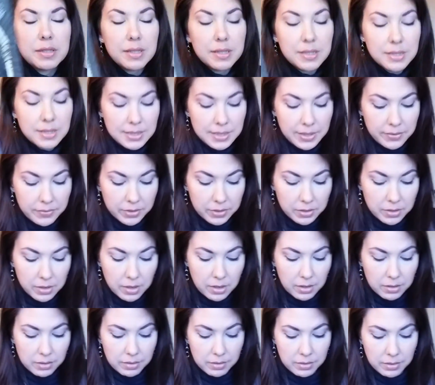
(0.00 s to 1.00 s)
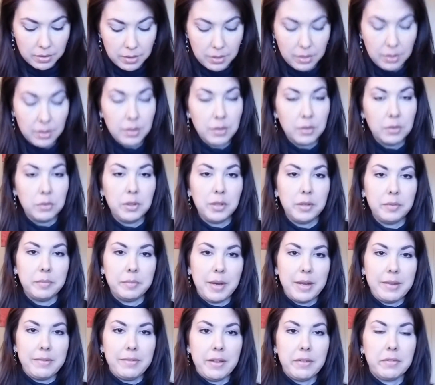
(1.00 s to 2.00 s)
is a 7 card. One of
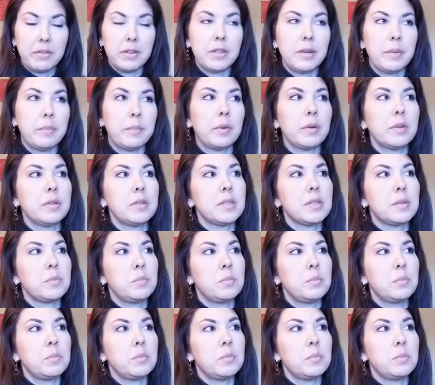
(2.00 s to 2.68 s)
my favorite numbers,